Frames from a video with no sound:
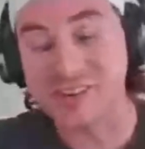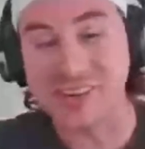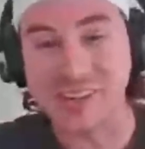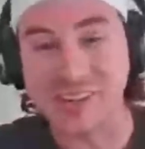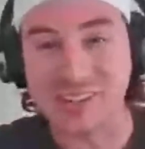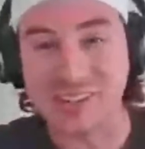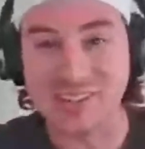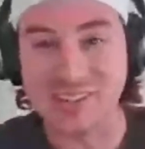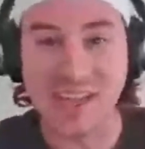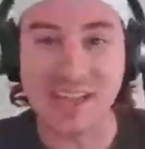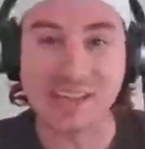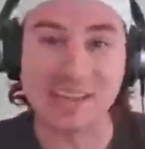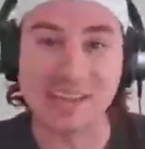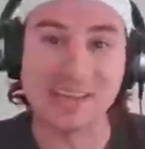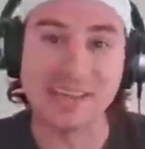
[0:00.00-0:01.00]
in
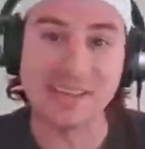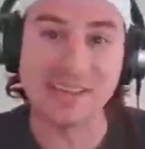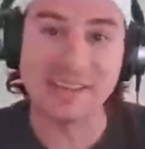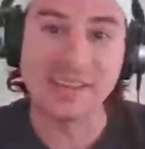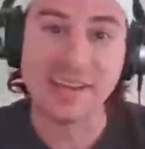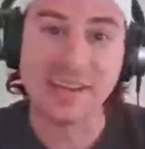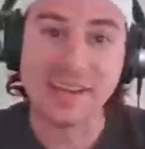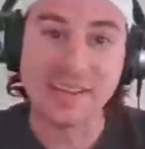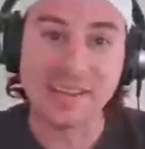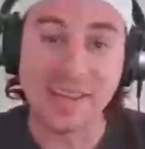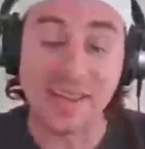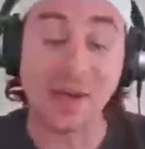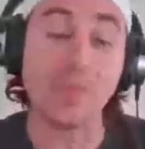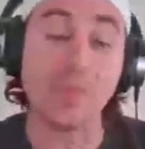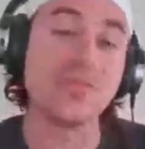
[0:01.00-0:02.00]
Gonzaga, and
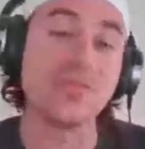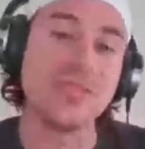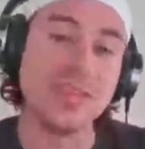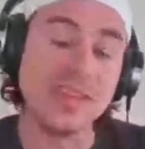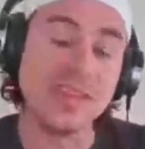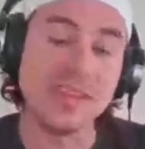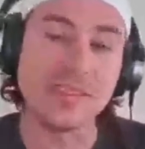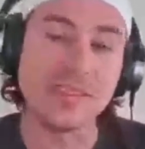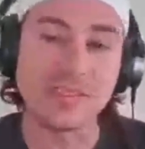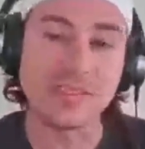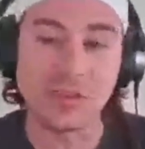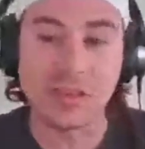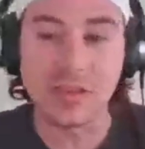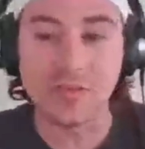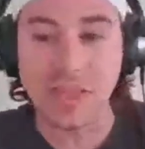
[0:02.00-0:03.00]
they almost did. So
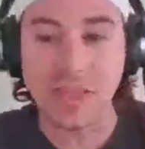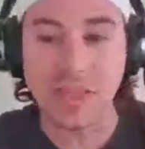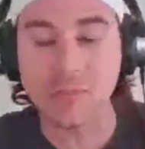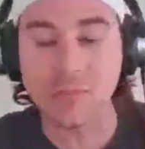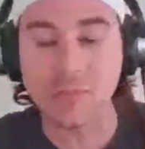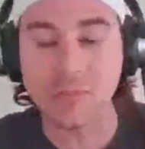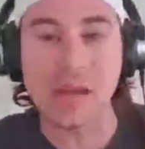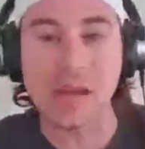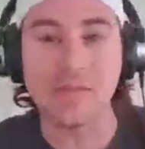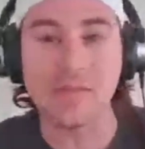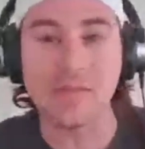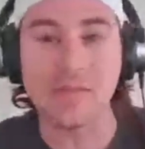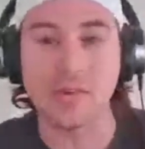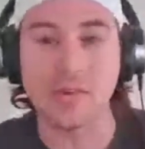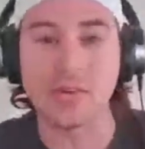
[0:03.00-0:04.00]
give them credit
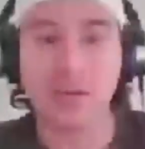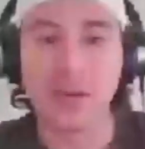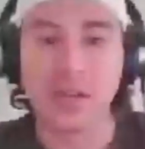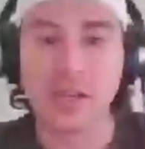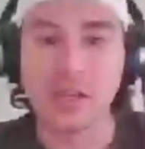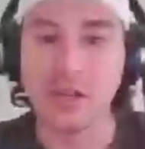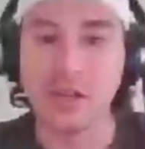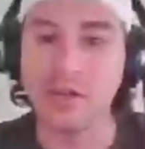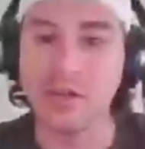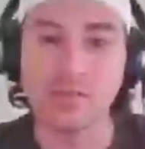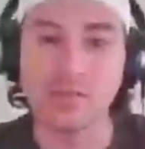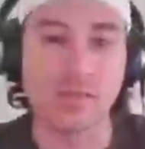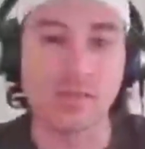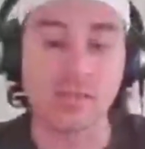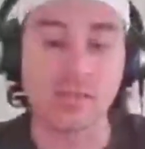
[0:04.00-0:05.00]
for,
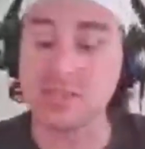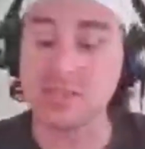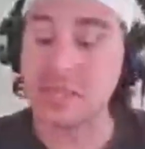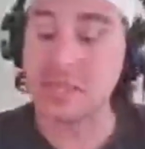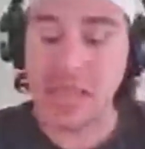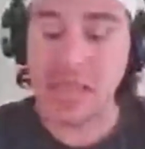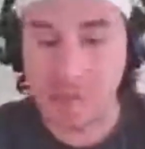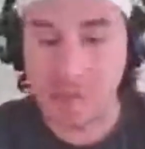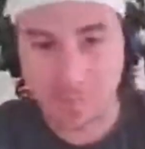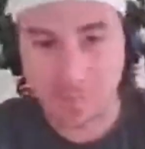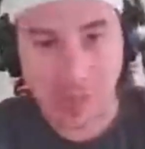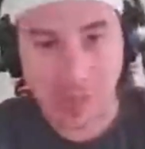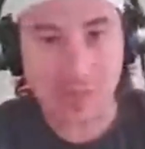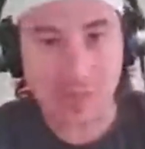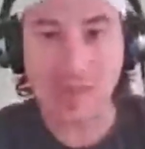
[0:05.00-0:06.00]
just the game
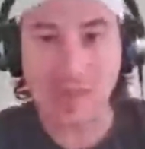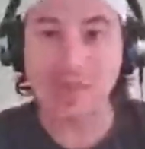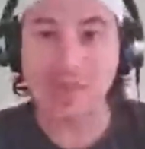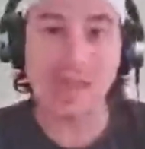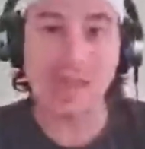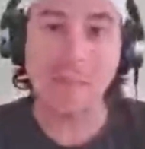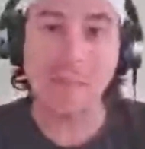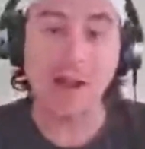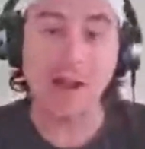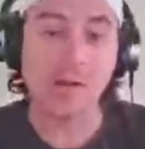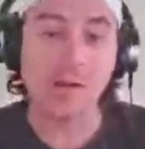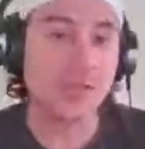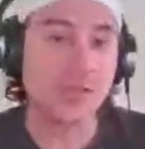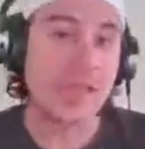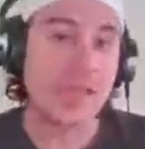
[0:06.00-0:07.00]
plan they came out
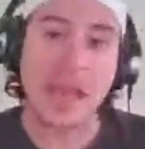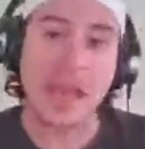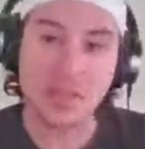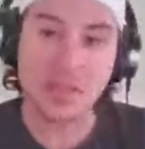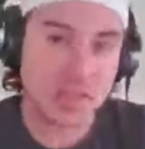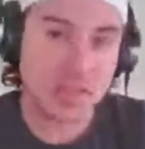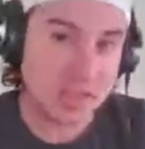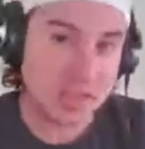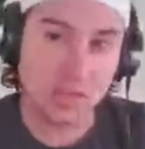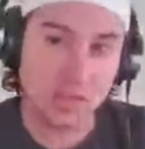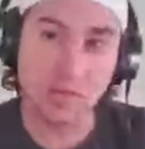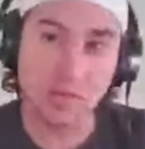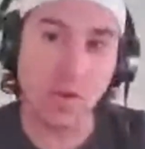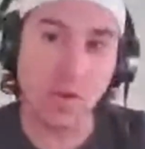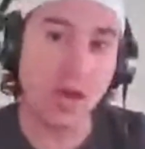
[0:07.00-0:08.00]
with. They
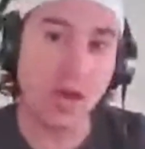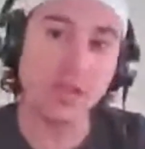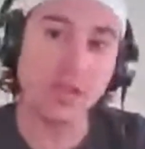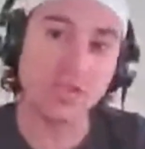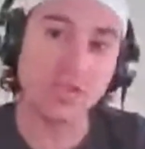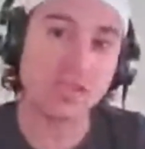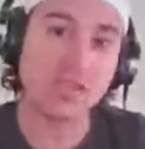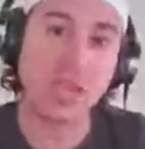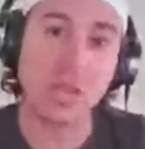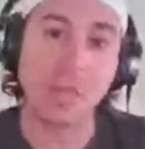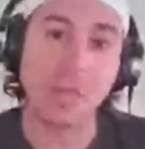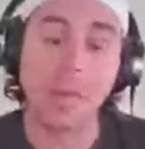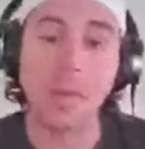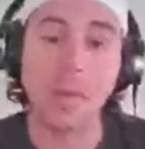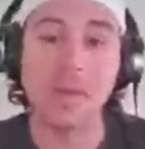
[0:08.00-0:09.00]
executed well and just came
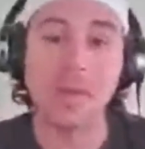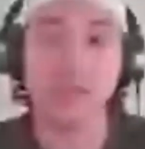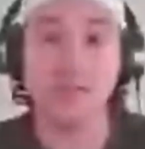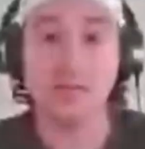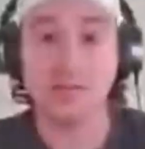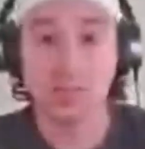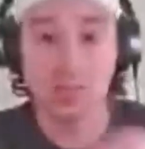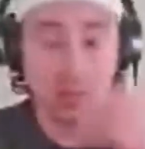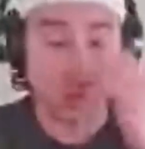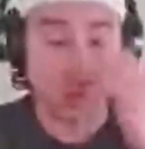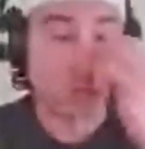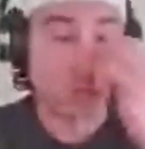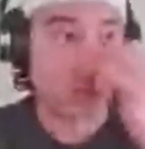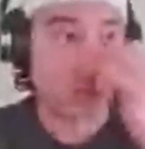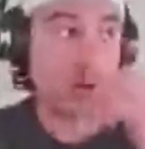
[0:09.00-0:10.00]
up a bit
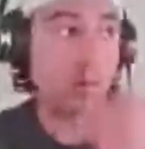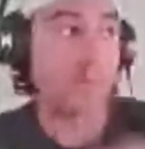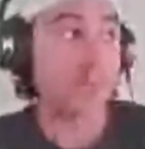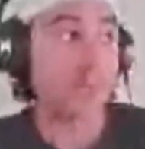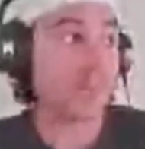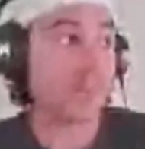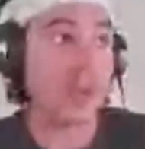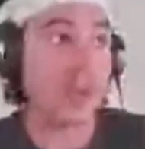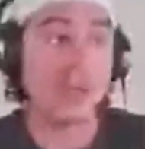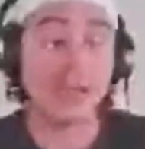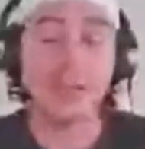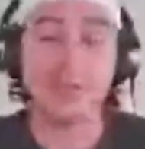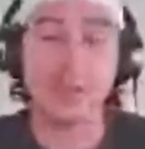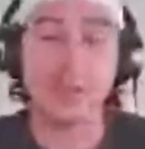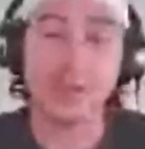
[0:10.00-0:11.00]
short. So, I mean,
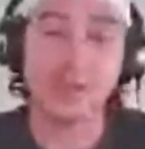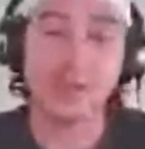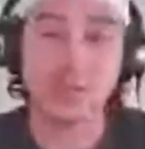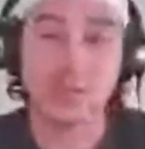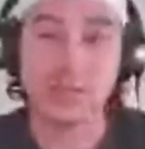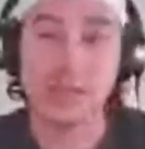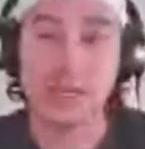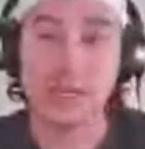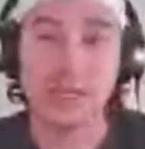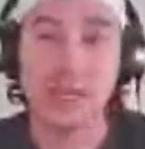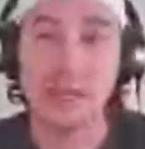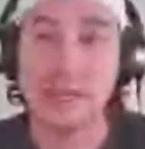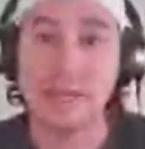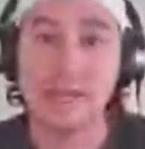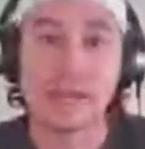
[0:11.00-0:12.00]
if you're
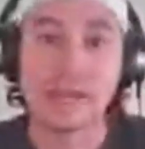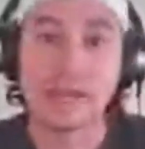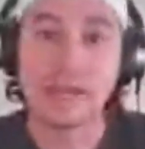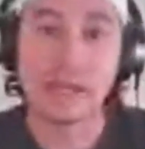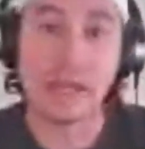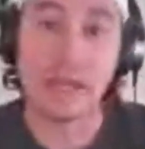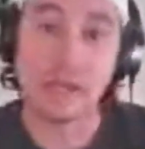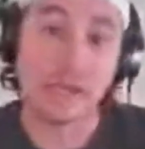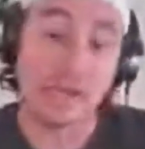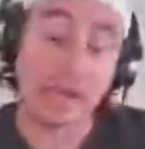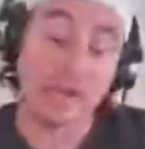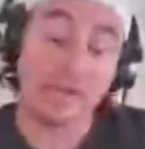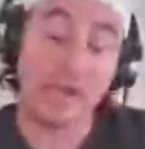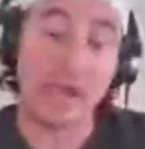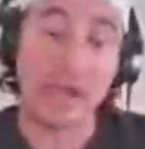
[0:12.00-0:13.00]
UCLA and
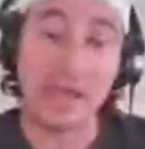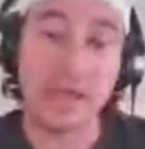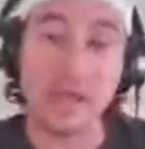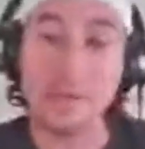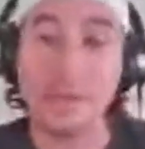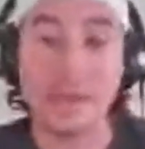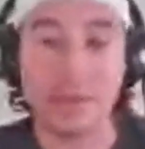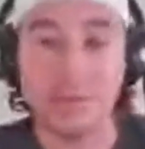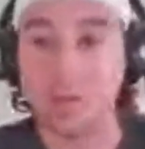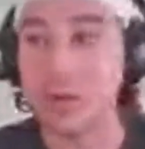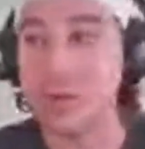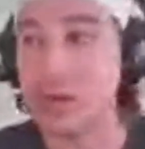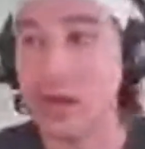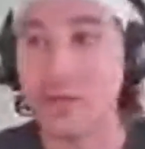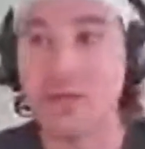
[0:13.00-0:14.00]
a fan and Mick
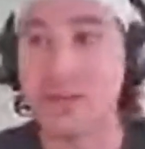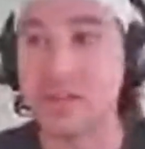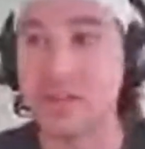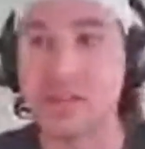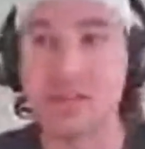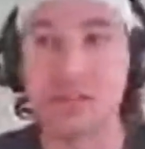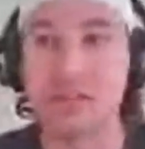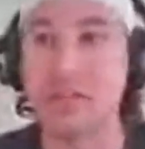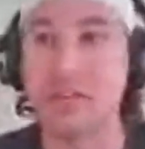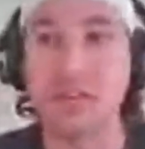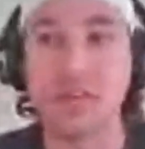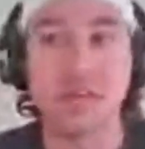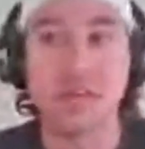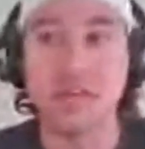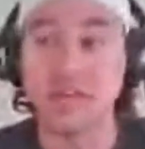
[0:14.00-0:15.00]
Cronin, I think you're,
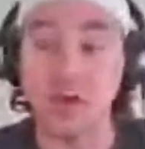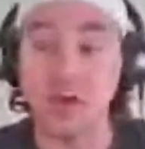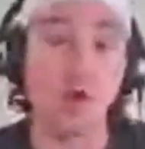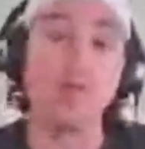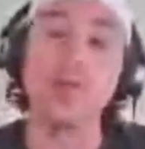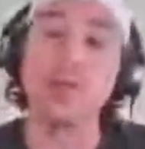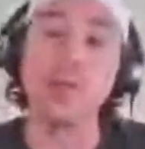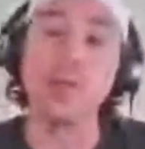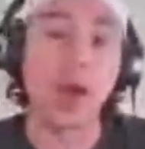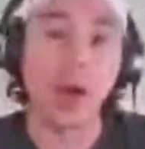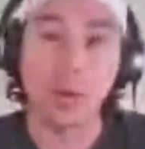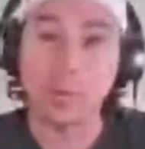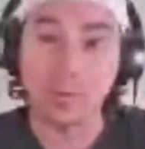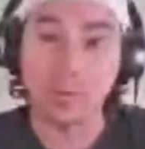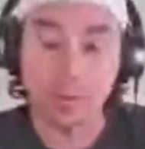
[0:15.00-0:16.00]

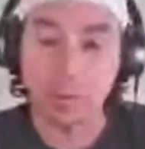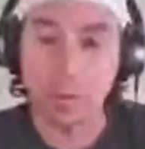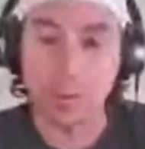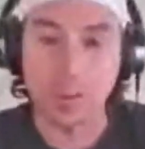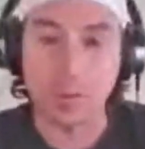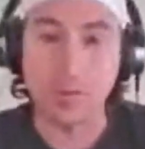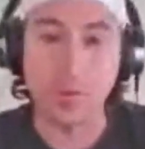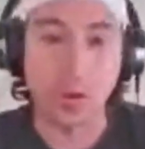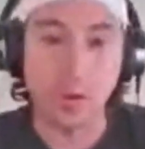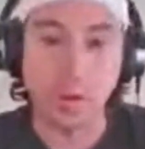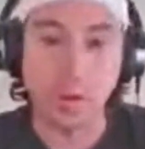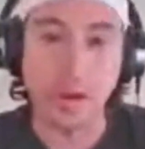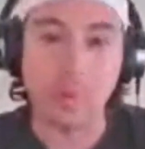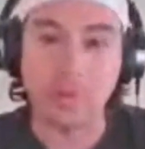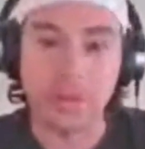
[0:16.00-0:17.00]
overwhelmed with what the
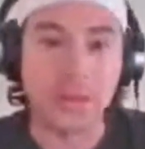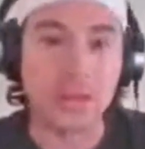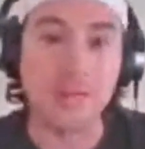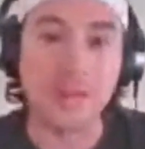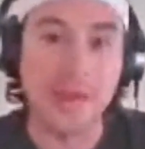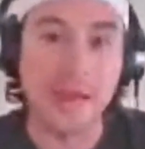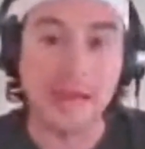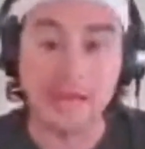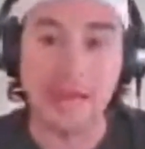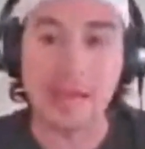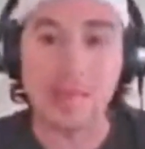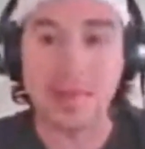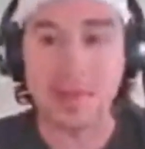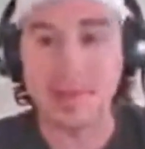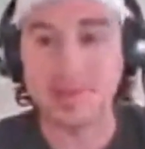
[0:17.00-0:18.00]
program did in that
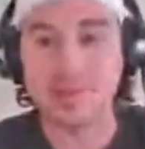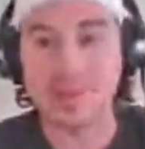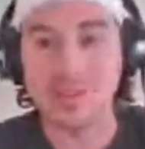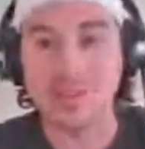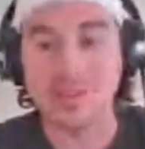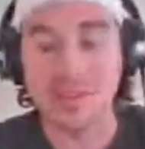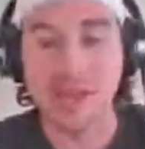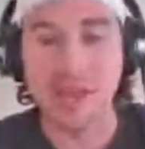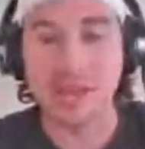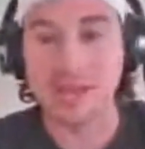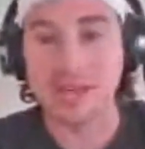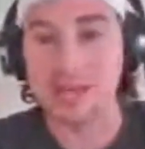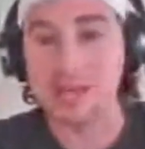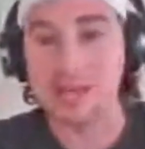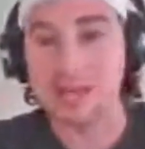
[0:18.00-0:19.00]
game against
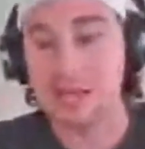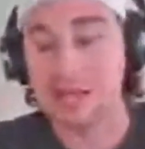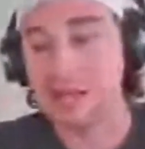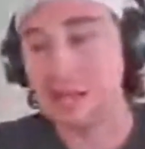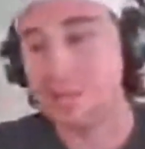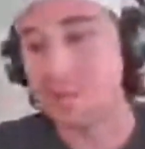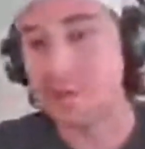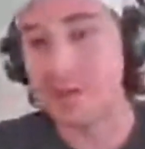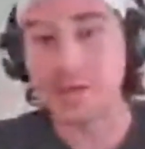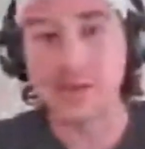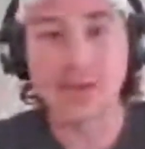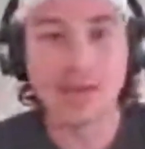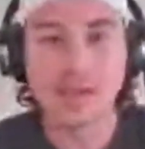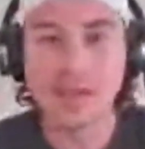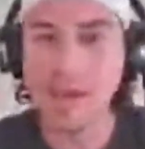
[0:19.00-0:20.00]
Gonzaga. But,
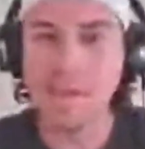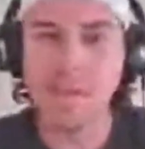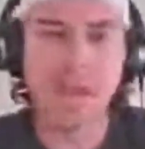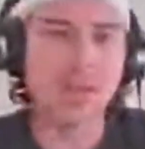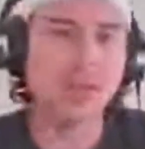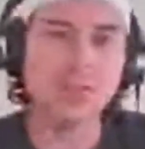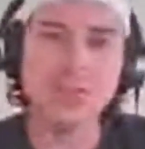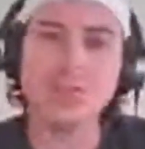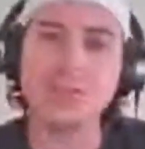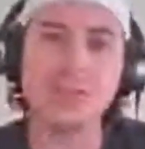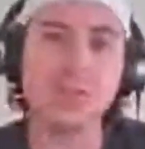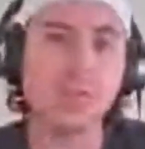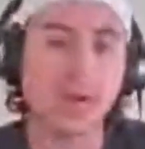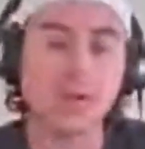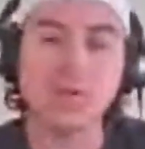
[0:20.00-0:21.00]
yeah, Baylor just
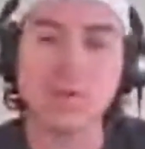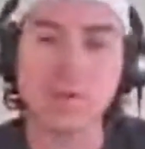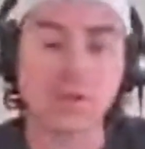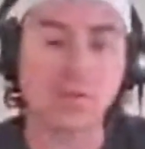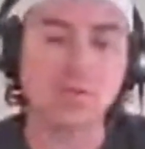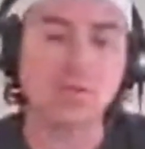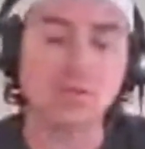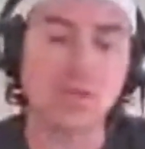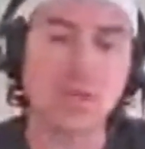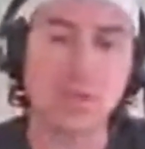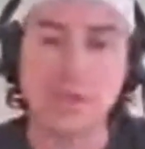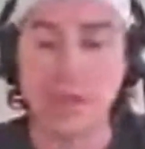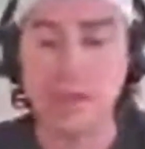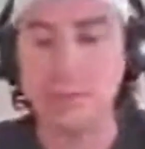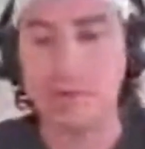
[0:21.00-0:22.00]
too much for Houston
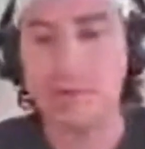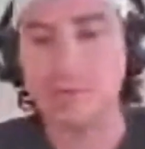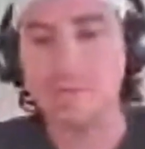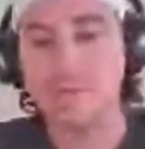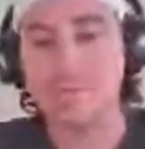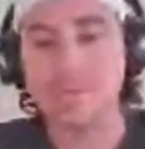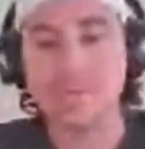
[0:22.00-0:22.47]
in that one.